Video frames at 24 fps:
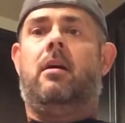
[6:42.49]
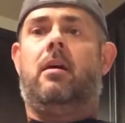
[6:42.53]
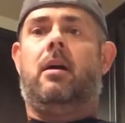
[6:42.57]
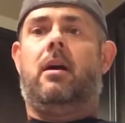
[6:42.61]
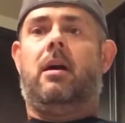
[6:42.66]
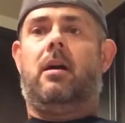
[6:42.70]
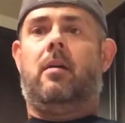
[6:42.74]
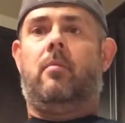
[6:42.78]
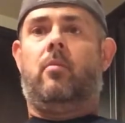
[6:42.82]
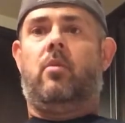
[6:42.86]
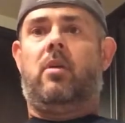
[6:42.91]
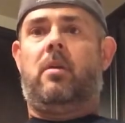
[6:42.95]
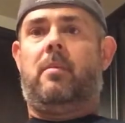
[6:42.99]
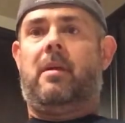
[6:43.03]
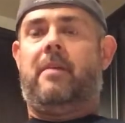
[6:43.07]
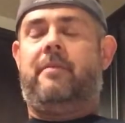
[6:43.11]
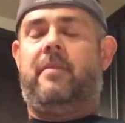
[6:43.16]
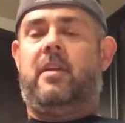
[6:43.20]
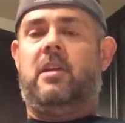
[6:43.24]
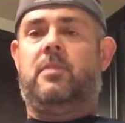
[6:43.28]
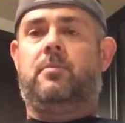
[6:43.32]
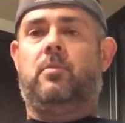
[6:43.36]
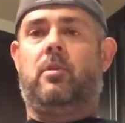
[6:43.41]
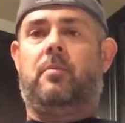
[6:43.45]
One of my
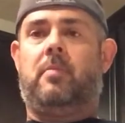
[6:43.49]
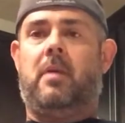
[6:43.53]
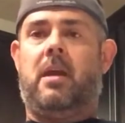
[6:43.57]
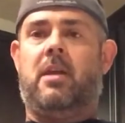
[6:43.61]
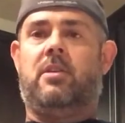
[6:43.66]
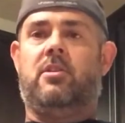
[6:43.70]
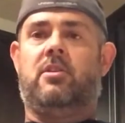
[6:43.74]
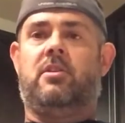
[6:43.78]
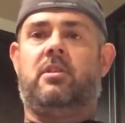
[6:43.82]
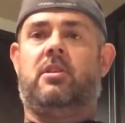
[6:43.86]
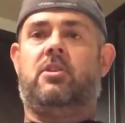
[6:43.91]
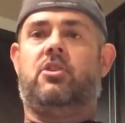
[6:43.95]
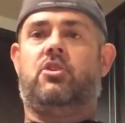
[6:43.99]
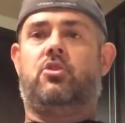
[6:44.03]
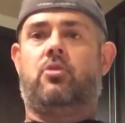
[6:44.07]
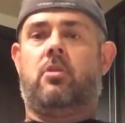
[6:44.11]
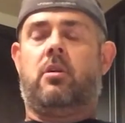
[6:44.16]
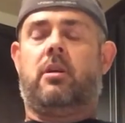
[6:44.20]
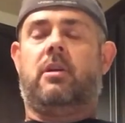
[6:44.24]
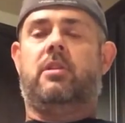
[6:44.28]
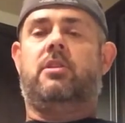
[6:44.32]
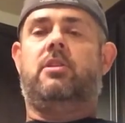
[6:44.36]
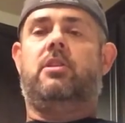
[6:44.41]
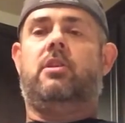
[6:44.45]
Facebook pages is
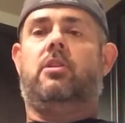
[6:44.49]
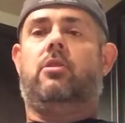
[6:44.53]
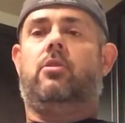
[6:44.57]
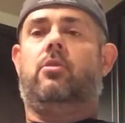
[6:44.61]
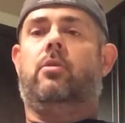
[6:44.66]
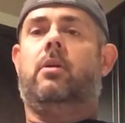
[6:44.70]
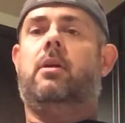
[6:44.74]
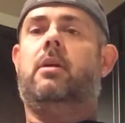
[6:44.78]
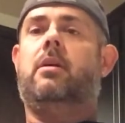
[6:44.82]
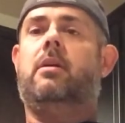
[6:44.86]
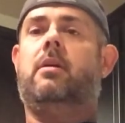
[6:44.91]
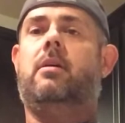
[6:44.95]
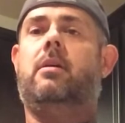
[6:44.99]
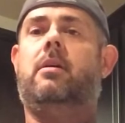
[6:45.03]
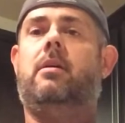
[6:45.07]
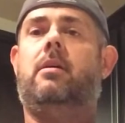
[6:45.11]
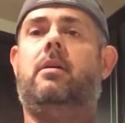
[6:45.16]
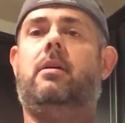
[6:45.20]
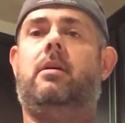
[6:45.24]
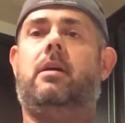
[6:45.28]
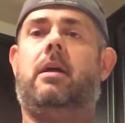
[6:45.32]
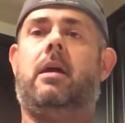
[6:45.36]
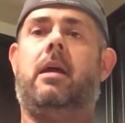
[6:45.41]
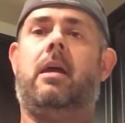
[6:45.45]
Strongest You,
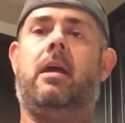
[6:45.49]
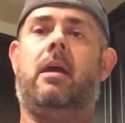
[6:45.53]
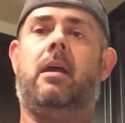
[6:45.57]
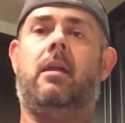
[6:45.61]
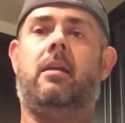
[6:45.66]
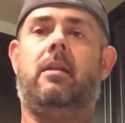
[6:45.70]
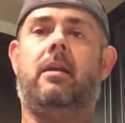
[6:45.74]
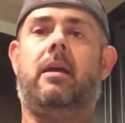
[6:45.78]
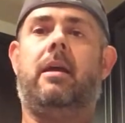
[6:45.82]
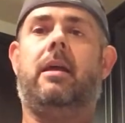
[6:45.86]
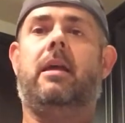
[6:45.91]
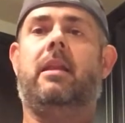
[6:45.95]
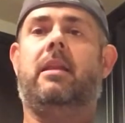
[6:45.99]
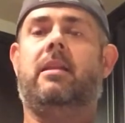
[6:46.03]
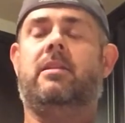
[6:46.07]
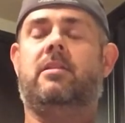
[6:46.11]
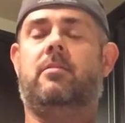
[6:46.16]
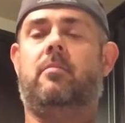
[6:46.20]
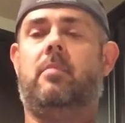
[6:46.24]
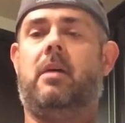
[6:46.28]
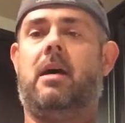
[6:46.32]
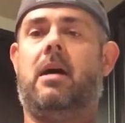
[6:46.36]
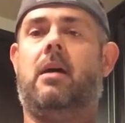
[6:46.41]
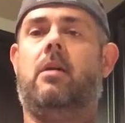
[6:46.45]
and it is
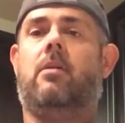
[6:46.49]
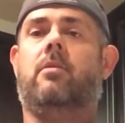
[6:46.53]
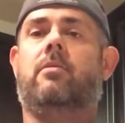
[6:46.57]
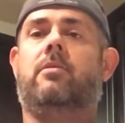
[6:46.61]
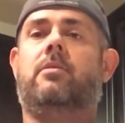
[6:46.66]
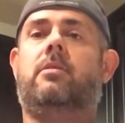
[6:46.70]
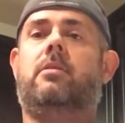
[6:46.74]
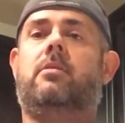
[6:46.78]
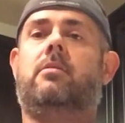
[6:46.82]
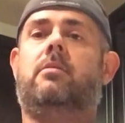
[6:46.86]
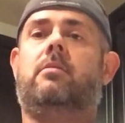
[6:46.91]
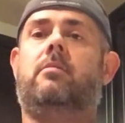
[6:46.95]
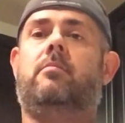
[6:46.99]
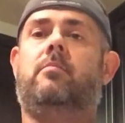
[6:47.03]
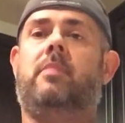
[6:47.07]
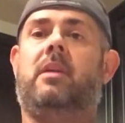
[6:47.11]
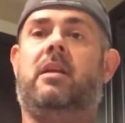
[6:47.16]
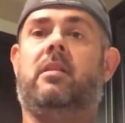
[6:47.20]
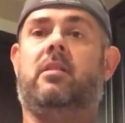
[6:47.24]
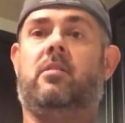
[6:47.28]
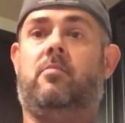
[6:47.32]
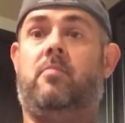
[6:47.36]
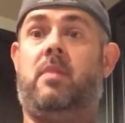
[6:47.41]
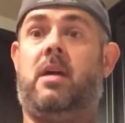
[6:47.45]
about
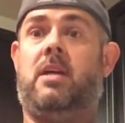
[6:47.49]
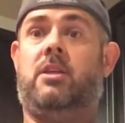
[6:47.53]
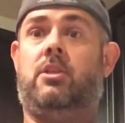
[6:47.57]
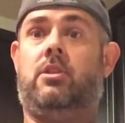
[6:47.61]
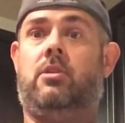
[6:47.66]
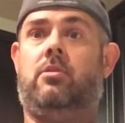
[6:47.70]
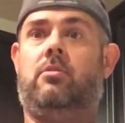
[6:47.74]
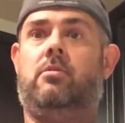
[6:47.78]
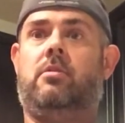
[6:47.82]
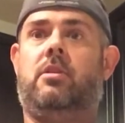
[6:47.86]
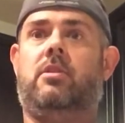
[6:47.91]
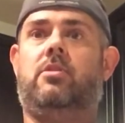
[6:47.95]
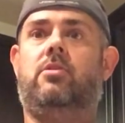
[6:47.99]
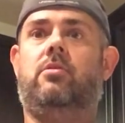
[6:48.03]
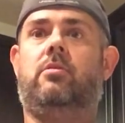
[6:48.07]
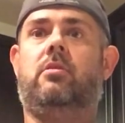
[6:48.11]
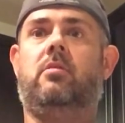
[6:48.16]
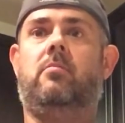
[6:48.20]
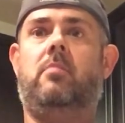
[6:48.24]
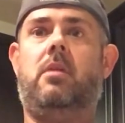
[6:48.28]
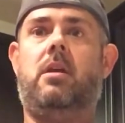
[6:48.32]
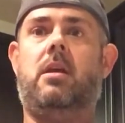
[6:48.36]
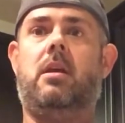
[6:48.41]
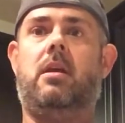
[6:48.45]
being the best you that you
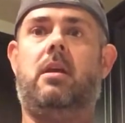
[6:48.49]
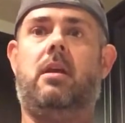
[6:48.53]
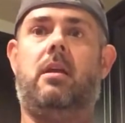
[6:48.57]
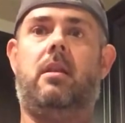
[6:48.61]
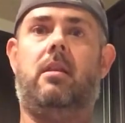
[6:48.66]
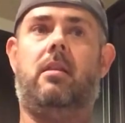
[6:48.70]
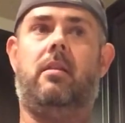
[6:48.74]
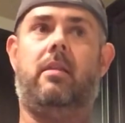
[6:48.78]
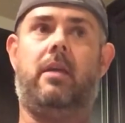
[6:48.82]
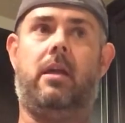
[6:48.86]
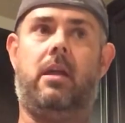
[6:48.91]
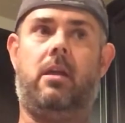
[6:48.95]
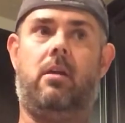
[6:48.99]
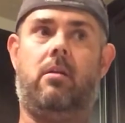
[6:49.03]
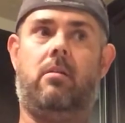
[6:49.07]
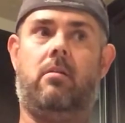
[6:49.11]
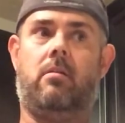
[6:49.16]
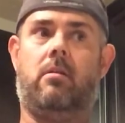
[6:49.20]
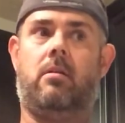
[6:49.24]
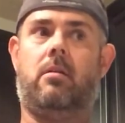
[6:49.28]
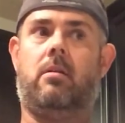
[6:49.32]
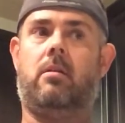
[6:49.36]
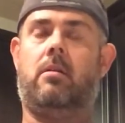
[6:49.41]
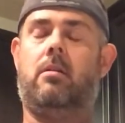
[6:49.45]
can be, and they
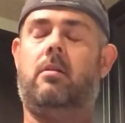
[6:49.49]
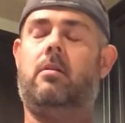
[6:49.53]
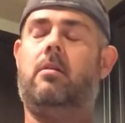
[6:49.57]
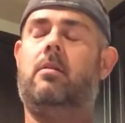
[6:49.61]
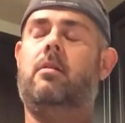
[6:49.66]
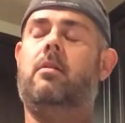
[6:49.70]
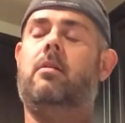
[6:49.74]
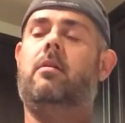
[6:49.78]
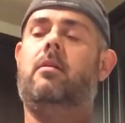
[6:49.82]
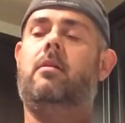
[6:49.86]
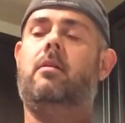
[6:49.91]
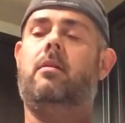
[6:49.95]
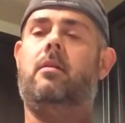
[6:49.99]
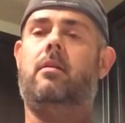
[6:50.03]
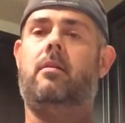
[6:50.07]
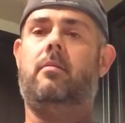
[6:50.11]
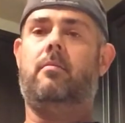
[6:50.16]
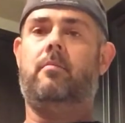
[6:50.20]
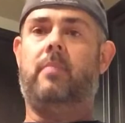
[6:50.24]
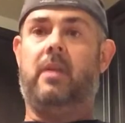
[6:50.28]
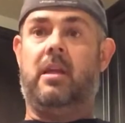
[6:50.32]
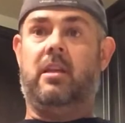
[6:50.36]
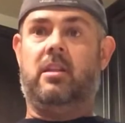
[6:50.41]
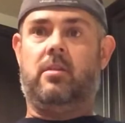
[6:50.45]
are
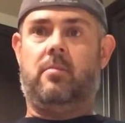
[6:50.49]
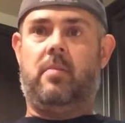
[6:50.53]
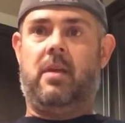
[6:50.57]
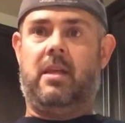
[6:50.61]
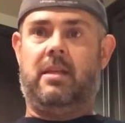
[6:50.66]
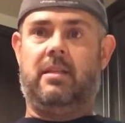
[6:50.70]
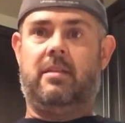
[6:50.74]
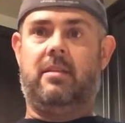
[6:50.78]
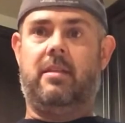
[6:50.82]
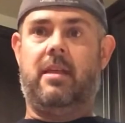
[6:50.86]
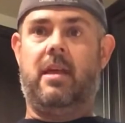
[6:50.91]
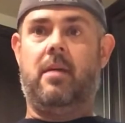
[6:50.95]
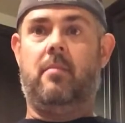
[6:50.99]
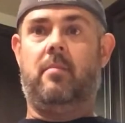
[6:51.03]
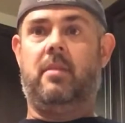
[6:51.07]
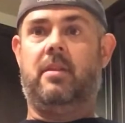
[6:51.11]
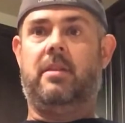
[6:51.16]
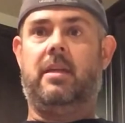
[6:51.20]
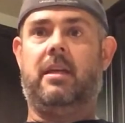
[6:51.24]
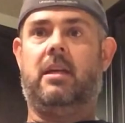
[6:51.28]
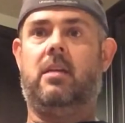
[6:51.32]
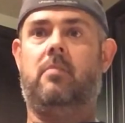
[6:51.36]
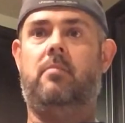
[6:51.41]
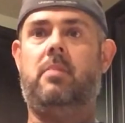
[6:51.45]
being the best them
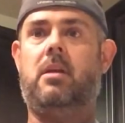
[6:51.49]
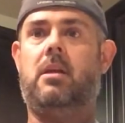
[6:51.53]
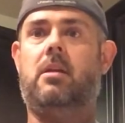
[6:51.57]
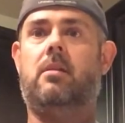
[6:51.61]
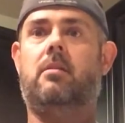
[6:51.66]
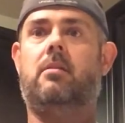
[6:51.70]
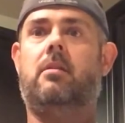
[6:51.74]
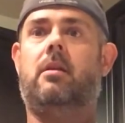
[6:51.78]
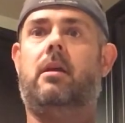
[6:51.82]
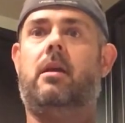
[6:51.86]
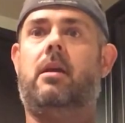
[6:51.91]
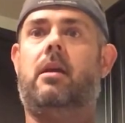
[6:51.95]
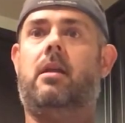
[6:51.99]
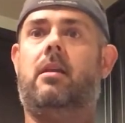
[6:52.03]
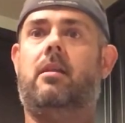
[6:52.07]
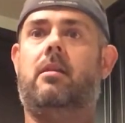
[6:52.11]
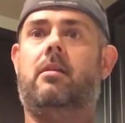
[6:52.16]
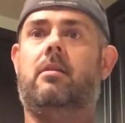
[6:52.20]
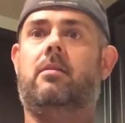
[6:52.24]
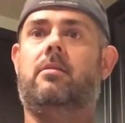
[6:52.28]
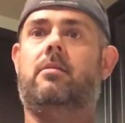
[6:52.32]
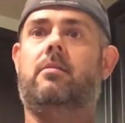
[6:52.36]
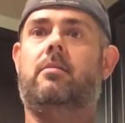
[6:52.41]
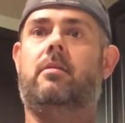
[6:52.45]
that they could be,
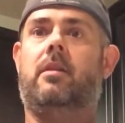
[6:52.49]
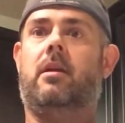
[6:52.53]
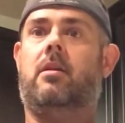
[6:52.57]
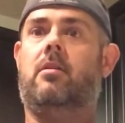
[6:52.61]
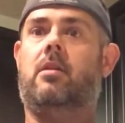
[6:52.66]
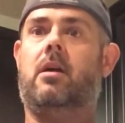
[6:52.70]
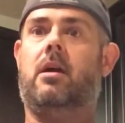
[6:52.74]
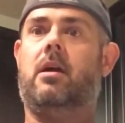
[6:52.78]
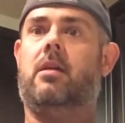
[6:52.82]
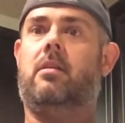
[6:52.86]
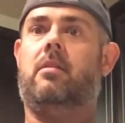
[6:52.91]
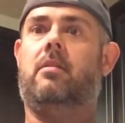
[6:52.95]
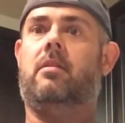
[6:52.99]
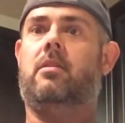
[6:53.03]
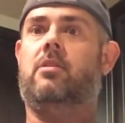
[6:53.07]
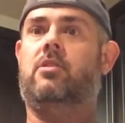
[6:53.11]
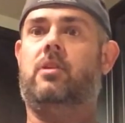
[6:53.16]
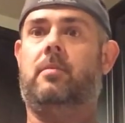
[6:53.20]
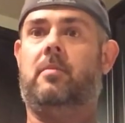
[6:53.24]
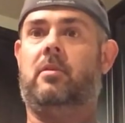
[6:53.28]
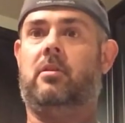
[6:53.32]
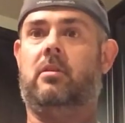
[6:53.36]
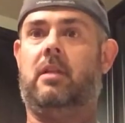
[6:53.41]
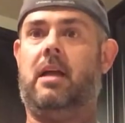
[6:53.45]
and they're not the
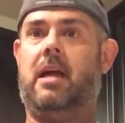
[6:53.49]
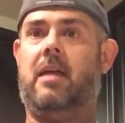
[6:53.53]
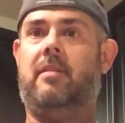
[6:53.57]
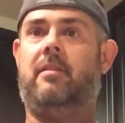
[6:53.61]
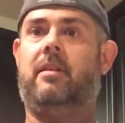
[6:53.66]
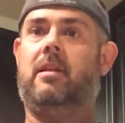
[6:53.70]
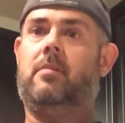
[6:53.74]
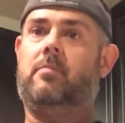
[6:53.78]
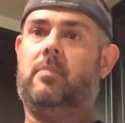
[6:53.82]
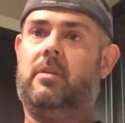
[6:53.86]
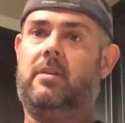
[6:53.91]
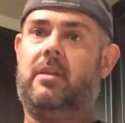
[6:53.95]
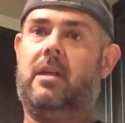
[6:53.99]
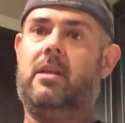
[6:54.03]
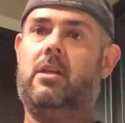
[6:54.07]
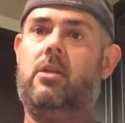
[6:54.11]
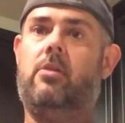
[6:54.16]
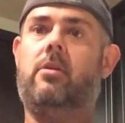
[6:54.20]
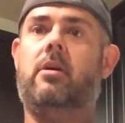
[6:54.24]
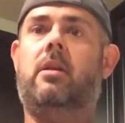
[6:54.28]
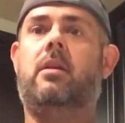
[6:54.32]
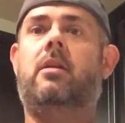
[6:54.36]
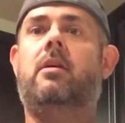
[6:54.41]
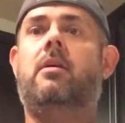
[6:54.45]
typical athlete, but they
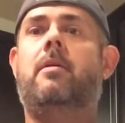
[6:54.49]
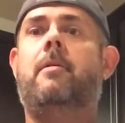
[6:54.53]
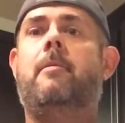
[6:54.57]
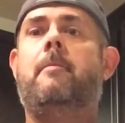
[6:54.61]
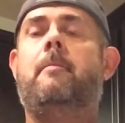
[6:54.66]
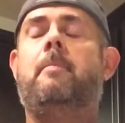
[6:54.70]
do it.